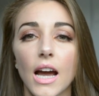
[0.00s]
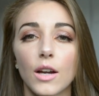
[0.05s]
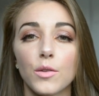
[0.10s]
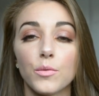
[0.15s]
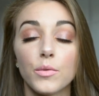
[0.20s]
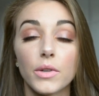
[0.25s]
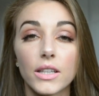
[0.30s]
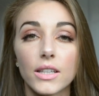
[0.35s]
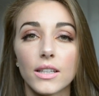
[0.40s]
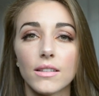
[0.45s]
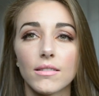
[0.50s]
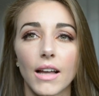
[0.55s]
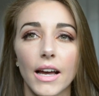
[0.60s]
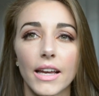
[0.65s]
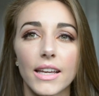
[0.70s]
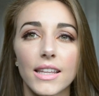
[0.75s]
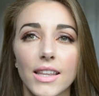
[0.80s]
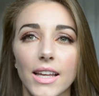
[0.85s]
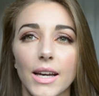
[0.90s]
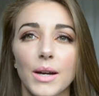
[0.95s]
I really
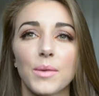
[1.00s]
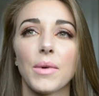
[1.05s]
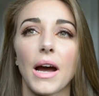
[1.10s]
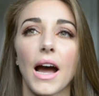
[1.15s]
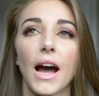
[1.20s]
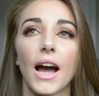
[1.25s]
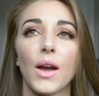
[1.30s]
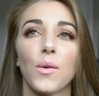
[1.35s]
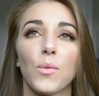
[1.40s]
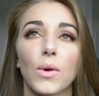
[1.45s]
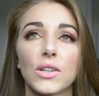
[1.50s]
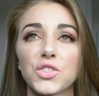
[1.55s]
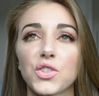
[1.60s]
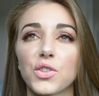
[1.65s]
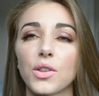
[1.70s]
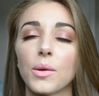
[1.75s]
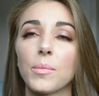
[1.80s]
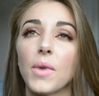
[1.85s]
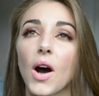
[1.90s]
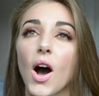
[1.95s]
like them. I watch
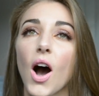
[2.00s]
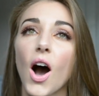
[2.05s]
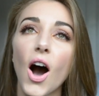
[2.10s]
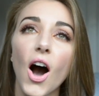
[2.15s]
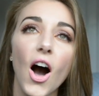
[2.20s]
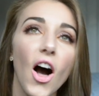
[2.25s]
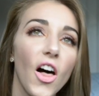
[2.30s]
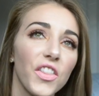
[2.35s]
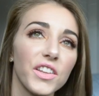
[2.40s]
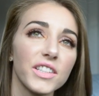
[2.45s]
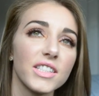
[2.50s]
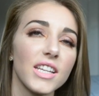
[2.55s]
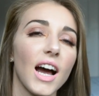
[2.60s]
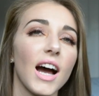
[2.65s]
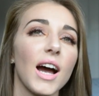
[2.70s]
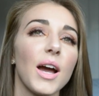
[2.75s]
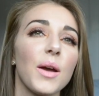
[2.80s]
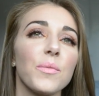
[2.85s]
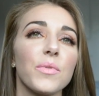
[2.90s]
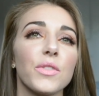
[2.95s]
them all the
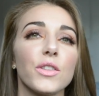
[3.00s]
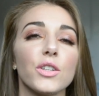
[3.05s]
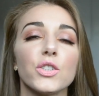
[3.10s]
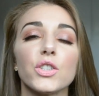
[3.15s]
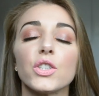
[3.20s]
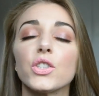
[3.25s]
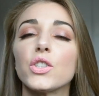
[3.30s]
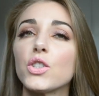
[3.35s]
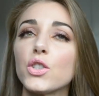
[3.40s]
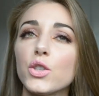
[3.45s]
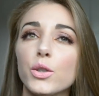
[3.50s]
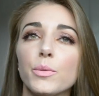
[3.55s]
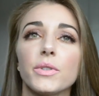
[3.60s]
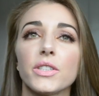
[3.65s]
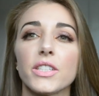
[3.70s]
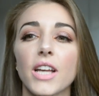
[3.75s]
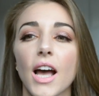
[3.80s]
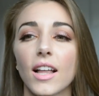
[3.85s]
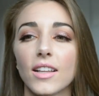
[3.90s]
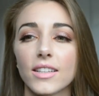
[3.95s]
time. They're super
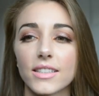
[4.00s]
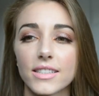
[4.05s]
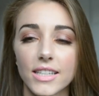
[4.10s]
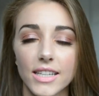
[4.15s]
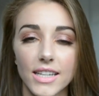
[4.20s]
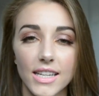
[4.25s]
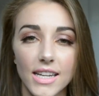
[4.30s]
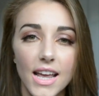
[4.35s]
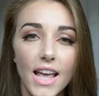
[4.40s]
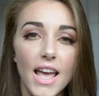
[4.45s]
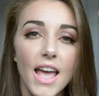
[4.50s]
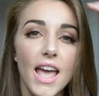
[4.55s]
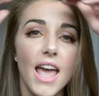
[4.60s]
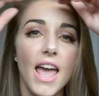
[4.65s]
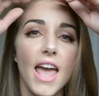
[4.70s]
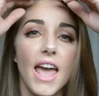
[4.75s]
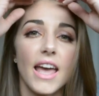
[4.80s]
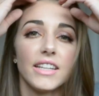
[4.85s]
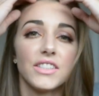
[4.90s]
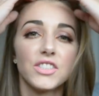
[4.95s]
talented,
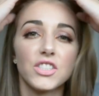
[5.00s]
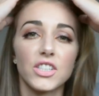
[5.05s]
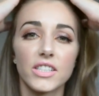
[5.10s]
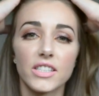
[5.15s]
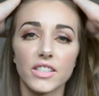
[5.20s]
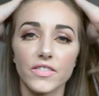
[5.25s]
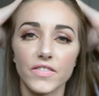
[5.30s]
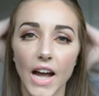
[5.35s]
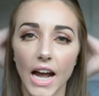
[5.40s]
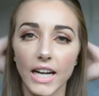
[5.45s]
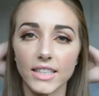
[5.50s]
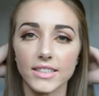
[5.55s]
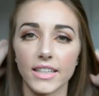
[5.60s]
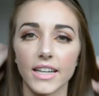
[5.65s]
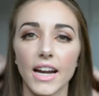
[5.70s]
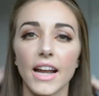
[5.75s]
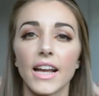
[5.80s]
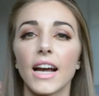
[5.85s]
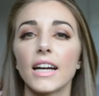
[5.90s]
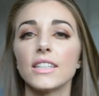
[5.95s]
and just the fact
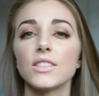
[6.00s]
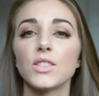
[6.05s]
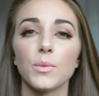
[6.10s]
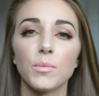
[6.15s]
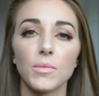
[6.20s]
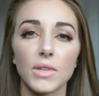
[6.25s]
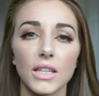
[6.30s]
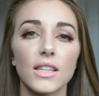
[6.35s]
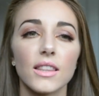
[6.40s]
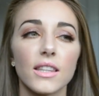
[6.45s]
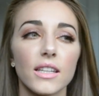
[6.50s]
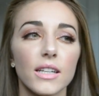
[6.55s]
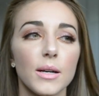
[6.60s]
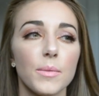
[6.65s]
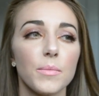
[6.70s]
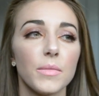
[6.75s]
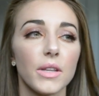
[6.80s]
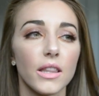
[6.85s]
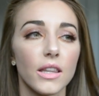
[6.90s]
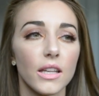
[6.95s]
that I got to meet
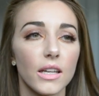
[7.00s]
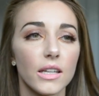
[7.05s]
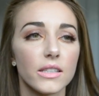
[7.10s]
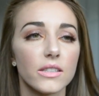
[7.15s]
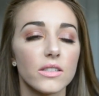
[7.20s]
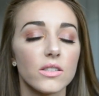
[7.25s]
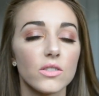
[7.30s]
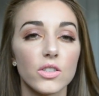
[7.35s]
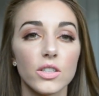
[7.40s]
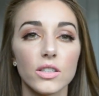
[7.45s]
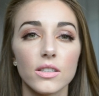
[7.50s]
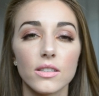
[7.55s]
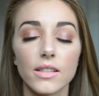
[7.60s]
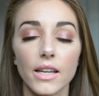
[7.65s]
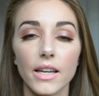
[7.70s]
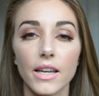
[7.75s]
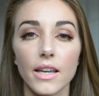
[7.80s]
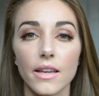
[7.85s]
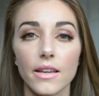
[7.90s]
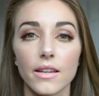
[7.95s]
them this
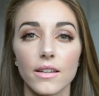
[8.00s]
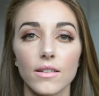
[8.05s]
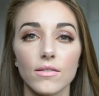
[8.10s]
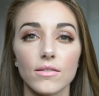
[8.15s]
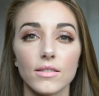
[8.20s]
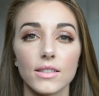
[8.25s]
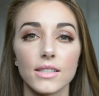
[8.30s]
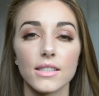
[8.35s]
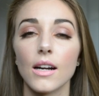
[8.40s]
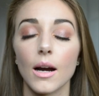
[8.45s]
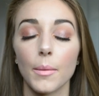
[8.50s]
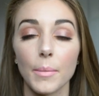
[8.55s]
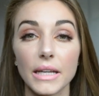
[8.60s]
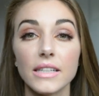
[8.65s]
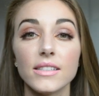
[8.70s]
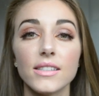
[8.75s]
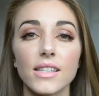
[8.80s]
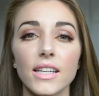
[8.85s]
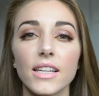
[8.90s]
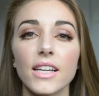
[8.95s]
Tuesday, it was
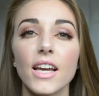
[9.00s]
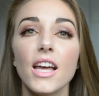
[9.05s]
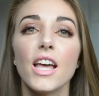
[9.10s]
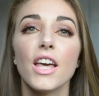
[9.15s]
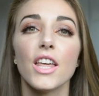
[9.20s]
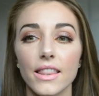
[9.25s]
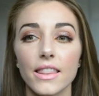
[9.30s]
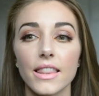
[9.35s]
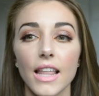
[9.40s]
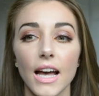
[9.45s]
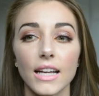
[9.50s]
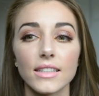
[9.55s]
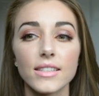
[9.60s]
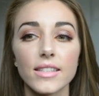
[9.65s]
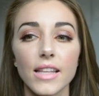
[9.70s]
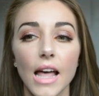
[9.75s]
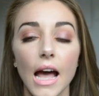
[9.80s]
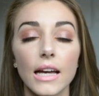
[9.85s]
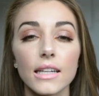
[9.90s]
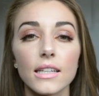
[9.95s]
amazing. That's
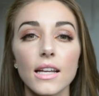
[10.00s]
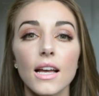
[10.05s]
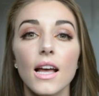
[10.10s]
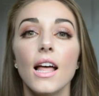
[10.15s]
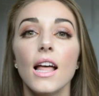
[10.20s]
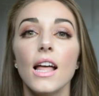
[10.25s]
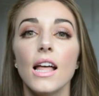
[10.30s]
that.